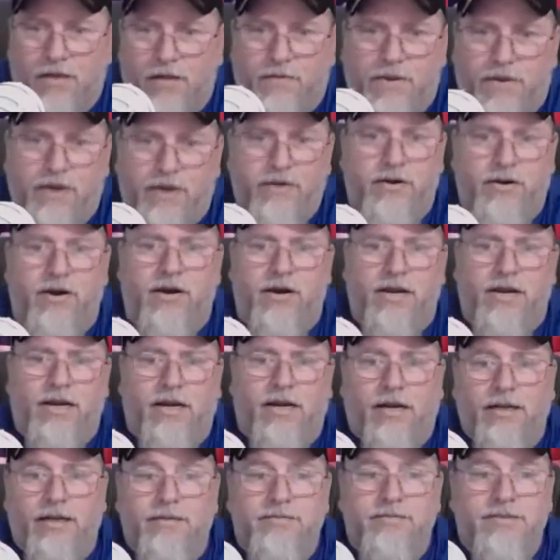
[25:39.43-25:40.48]
They are not in
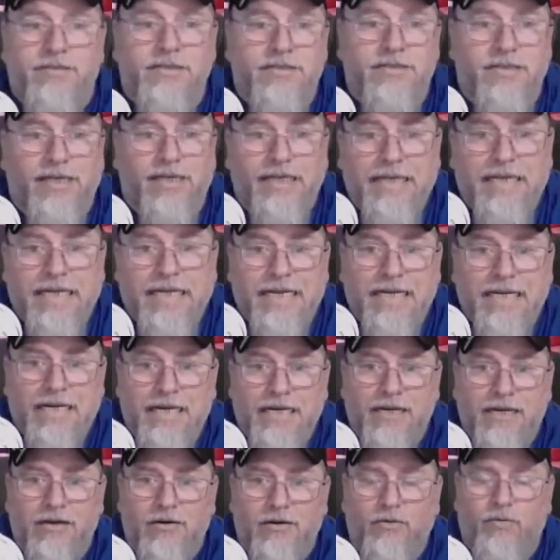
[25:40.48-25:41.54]
Clemson's league
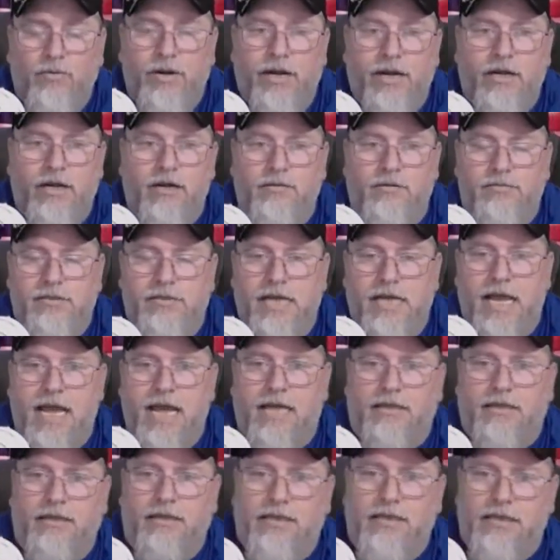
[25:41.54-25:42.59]
when it comes to
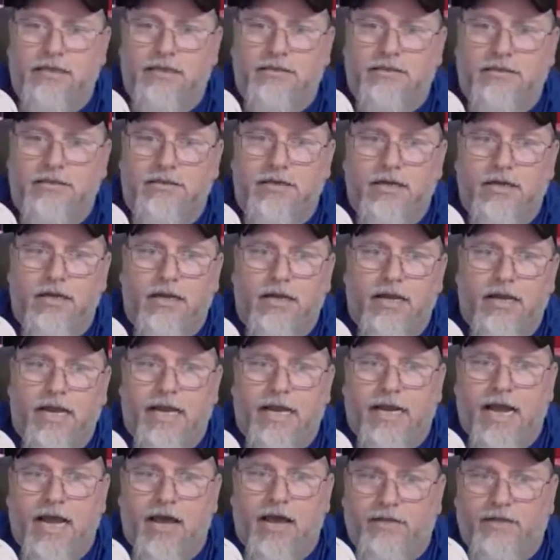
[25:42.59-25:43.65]
athletes and
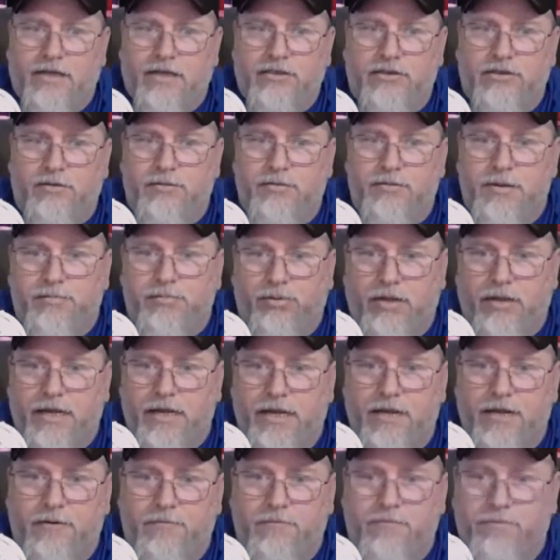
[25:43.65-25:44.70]
how they should be
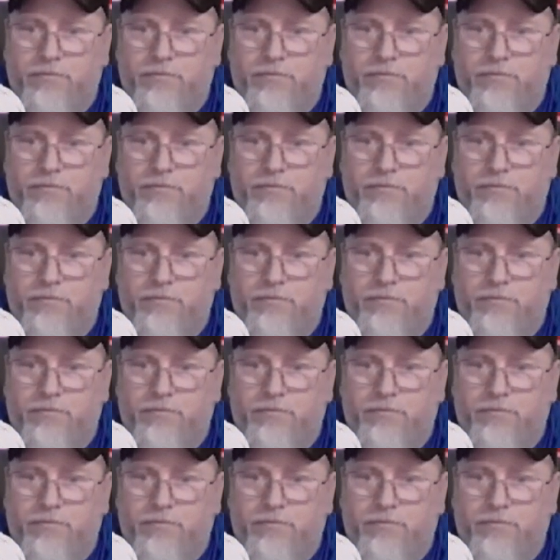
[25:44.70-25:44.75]
playing.